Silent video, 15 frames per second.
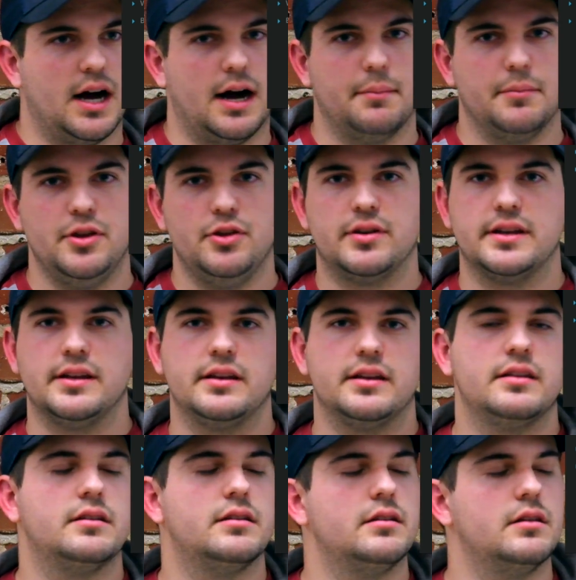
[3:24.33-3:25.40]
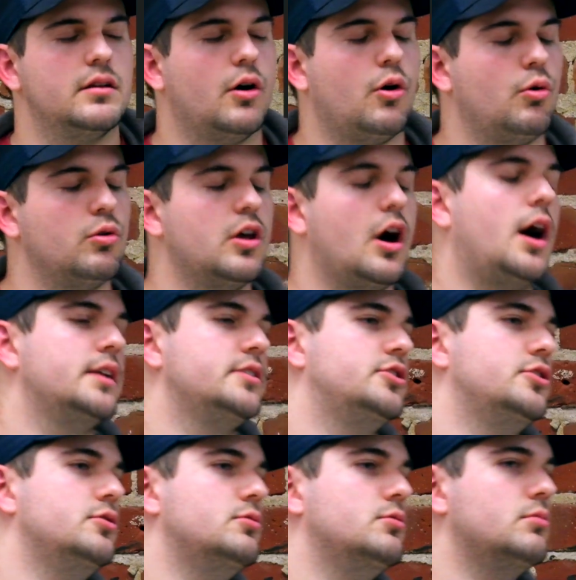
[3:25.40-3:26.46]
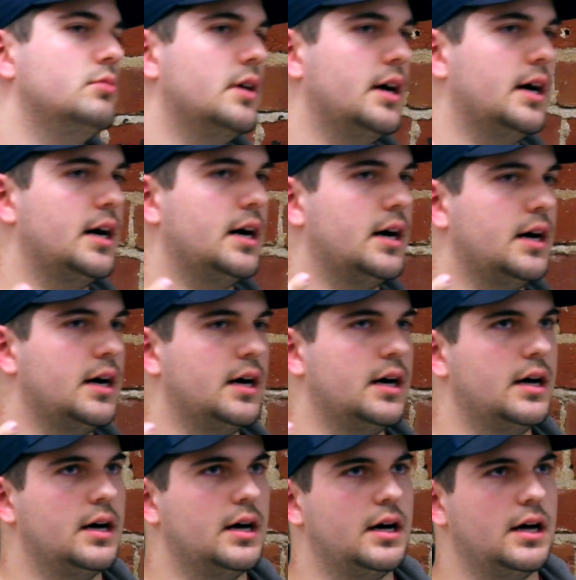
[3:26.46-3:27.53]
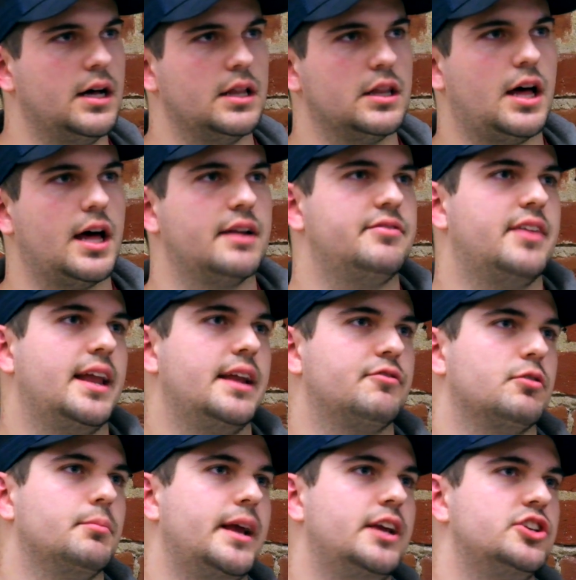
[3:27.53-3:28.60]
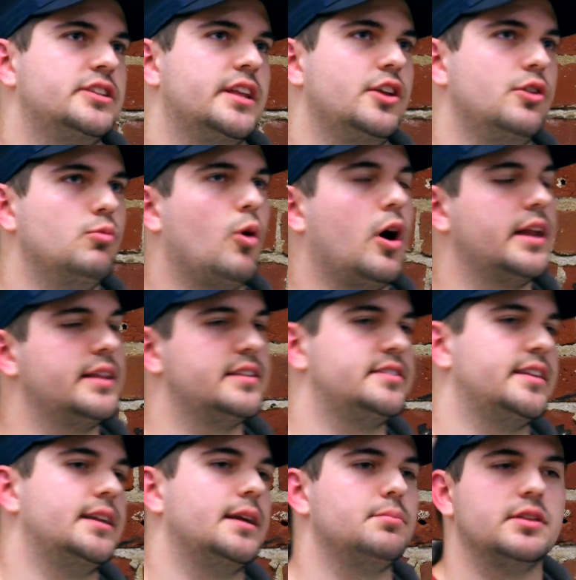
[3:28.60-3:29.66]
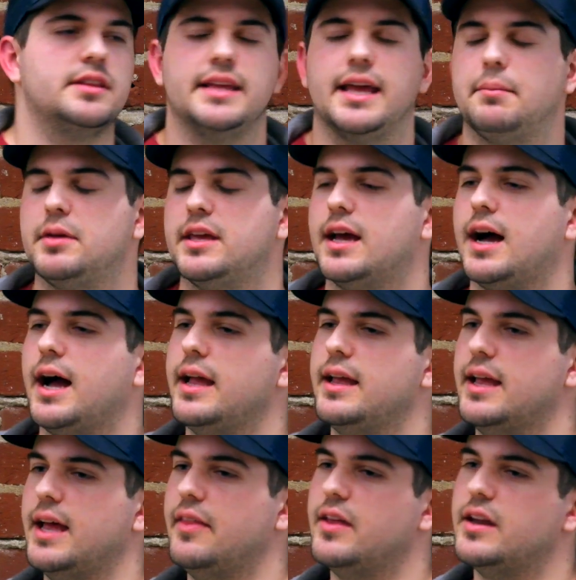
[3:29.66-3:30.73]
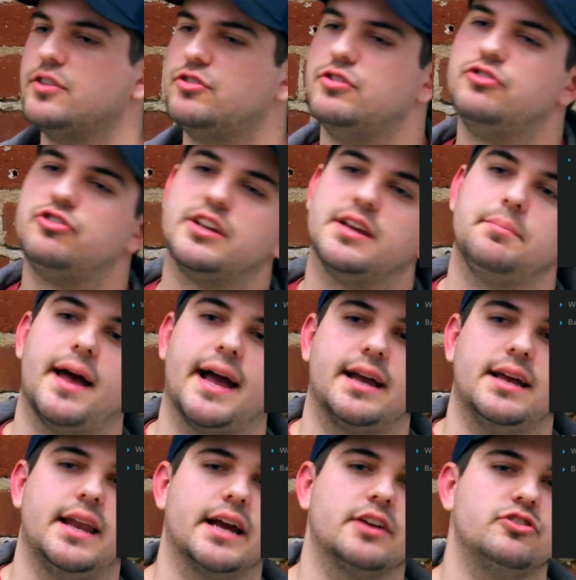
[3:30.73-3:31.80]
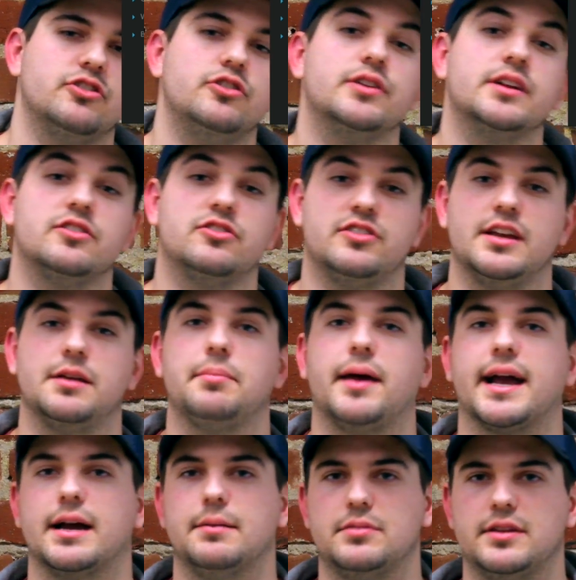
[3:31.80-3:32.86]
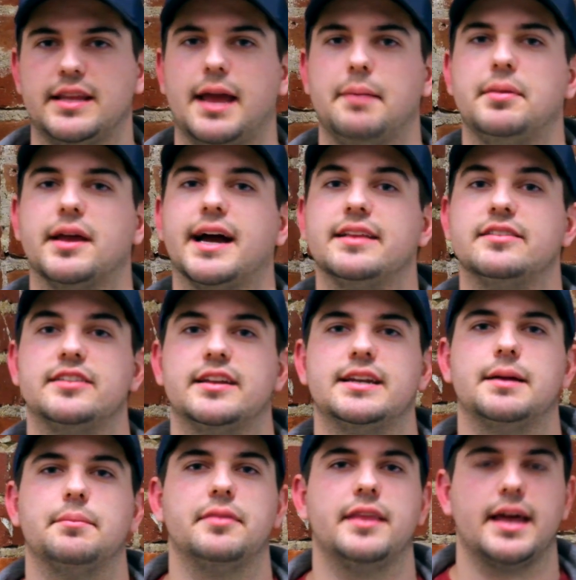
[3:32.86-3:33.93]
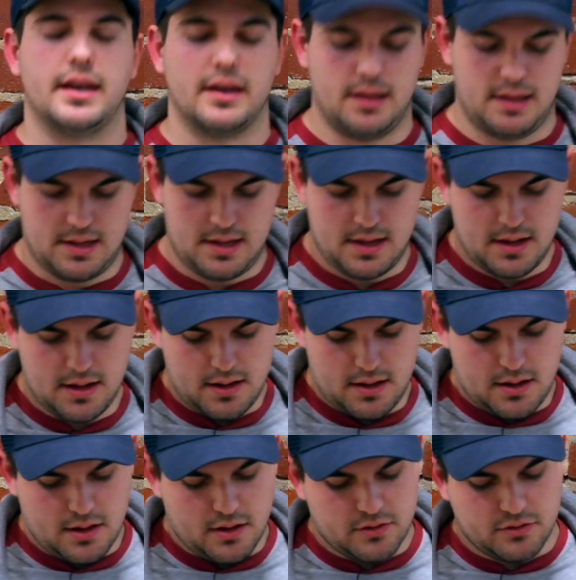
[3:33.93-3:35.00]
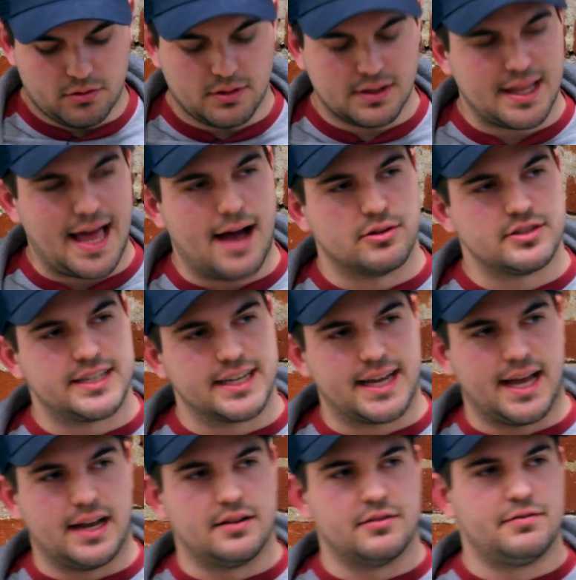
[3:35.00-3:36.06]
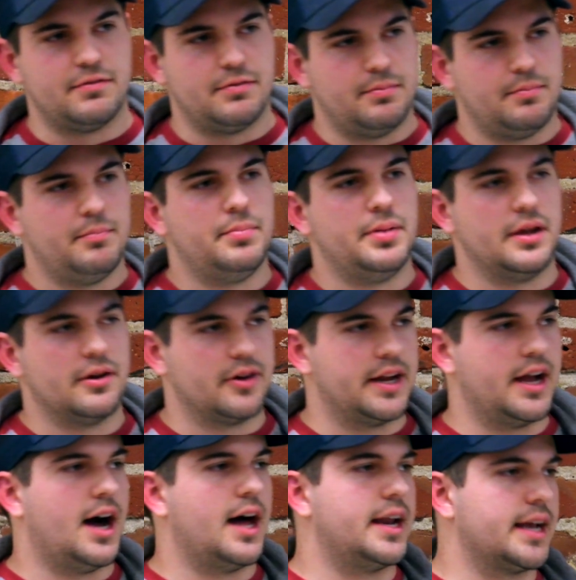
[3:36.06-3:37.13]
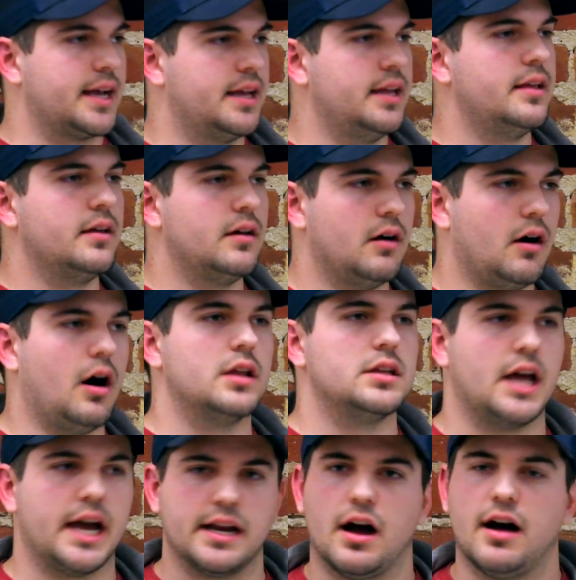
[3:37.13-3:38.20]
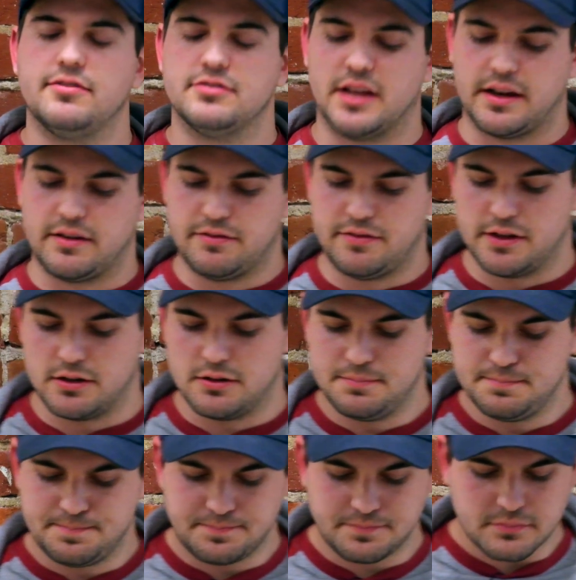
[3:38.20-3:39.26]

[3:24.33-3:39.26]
you can hold on to a lot of that information that you wanted to send up to the API, and as soon as you get back connection, you can sync back up to the API and send it up then. So it allows that kind of periodic online-offline feel.